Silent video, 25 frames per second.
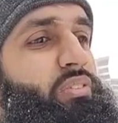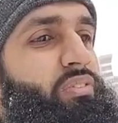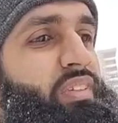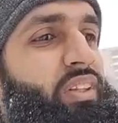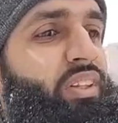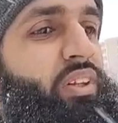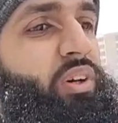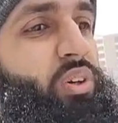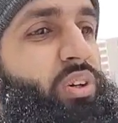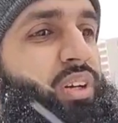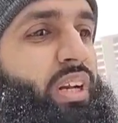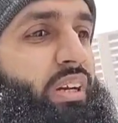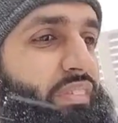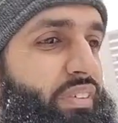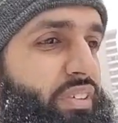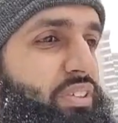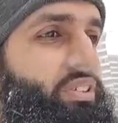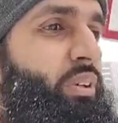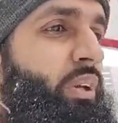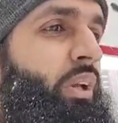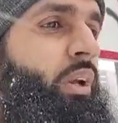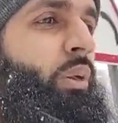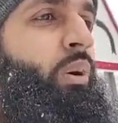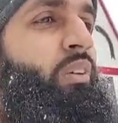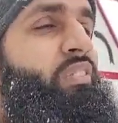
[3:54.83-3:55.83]
even the old areas.
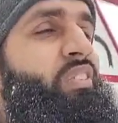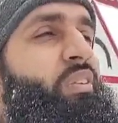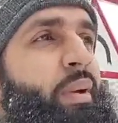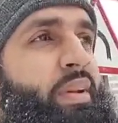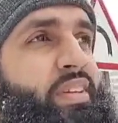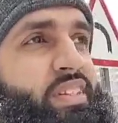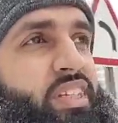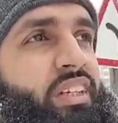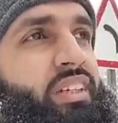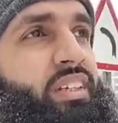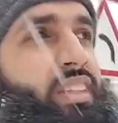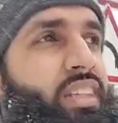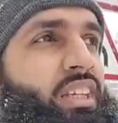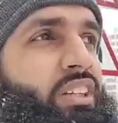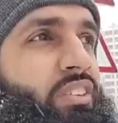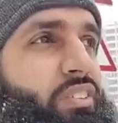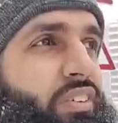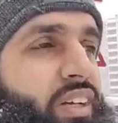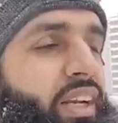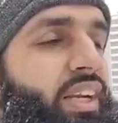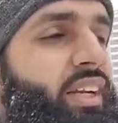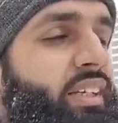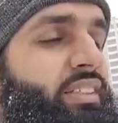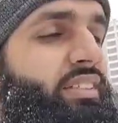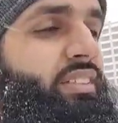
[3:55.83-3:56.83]
One thing about Turkey, you
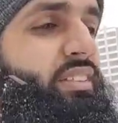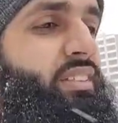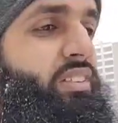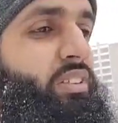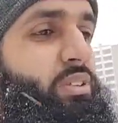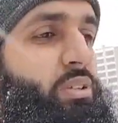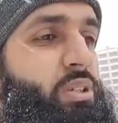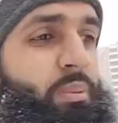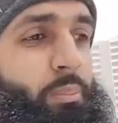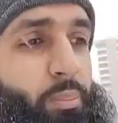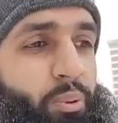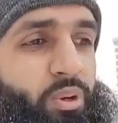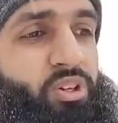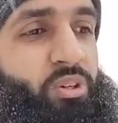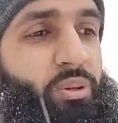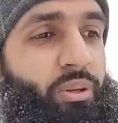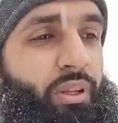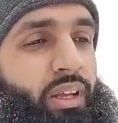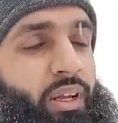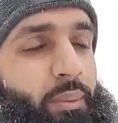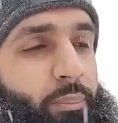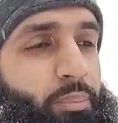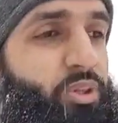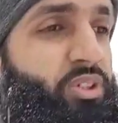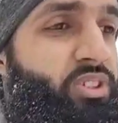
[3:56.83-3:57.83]
realise, with
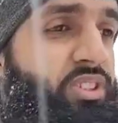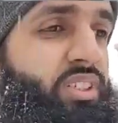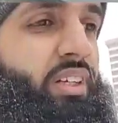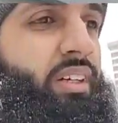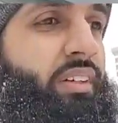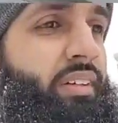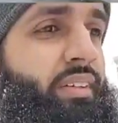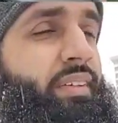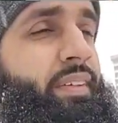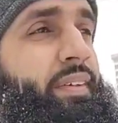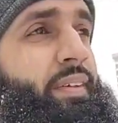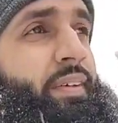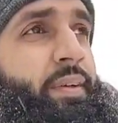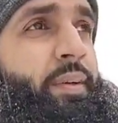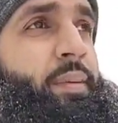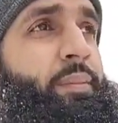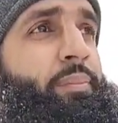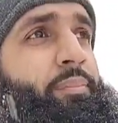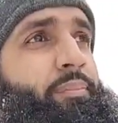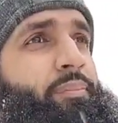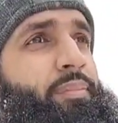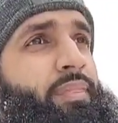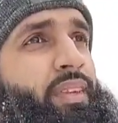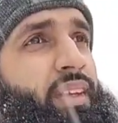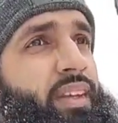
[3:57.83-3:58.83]
Bursa,
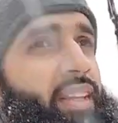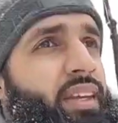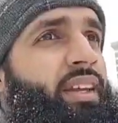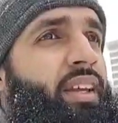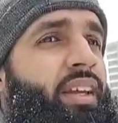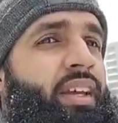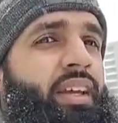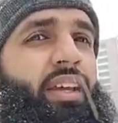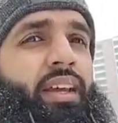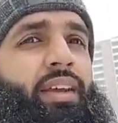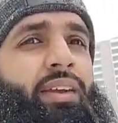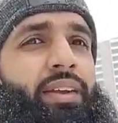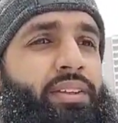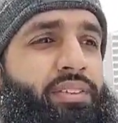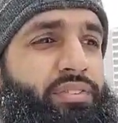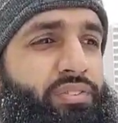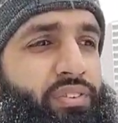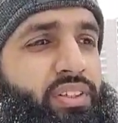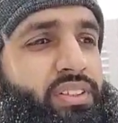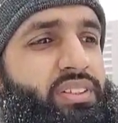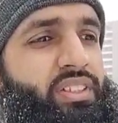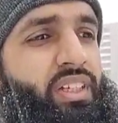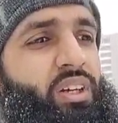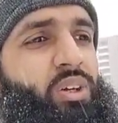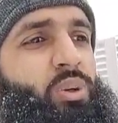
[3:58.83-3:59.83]
is
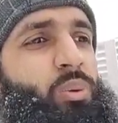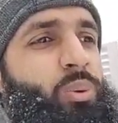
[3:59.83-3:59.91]
things are